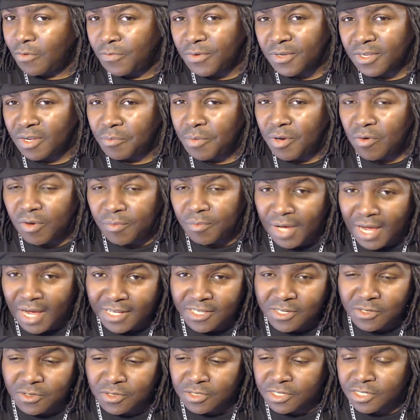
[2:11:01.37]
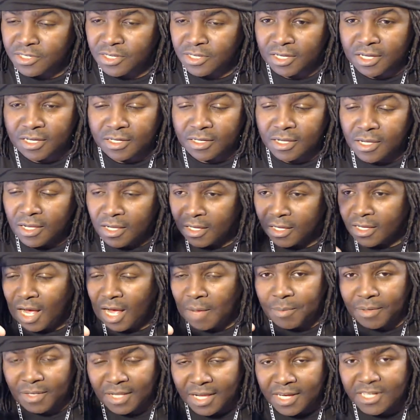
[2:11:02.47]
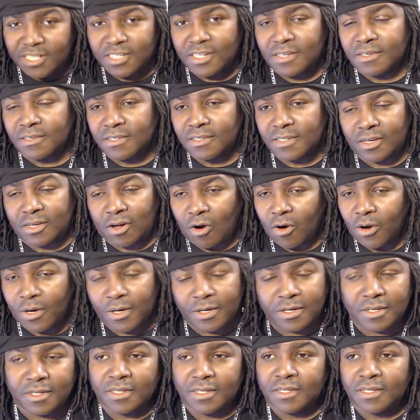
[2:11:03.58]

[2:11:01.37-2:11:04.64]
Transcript: if they're going to be remasters or just a compilation cart.